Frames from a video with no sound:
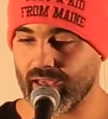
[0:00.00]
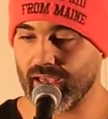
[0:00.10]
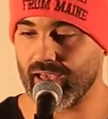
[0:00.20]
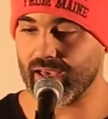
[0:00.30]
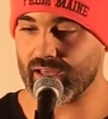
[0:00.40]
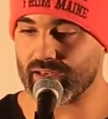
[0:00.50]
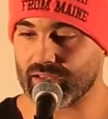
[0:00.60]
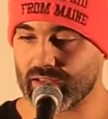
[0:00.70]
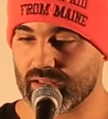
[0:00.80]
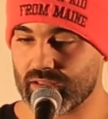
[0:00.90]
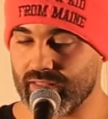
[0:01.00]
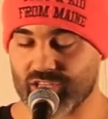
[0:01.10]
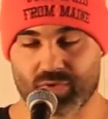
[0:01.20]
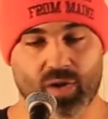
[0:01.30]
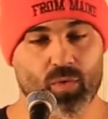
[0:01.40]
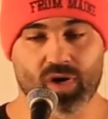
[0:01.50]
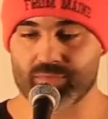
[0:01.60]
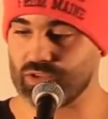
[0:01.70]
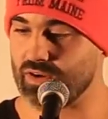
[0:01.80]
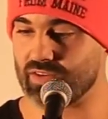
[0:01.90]
And that's what I woke
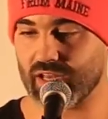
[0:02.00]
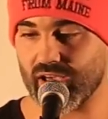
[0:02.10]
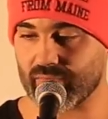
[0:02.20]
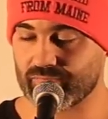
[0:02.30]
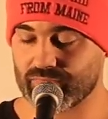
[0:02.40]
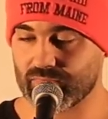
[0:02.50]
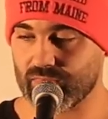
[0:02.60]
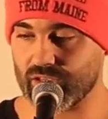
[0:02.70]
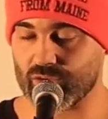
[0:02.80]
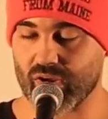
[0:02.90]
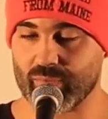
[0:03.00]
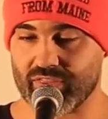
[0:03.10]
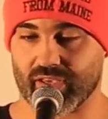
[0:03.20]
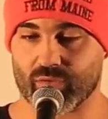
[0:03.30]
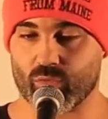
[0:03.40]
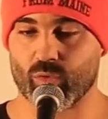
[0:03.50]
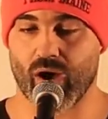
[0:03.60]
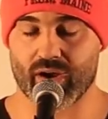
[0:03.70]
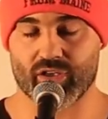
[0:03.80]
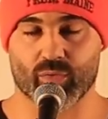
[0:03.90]
up to every day. And you're probably thinking, well,
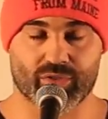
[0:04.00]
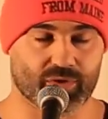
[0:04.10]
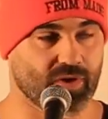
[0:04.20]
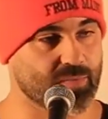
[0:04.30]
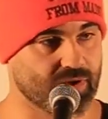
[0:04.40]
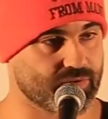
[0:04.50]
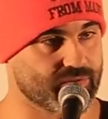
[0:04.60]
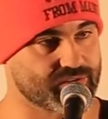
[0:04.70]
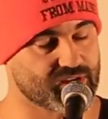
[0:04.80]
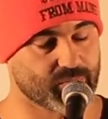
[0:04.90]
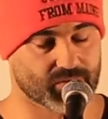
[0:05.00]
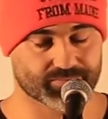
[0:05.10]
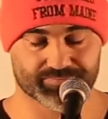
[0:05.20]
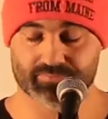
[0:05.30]
why are you with your grandmother in the summer?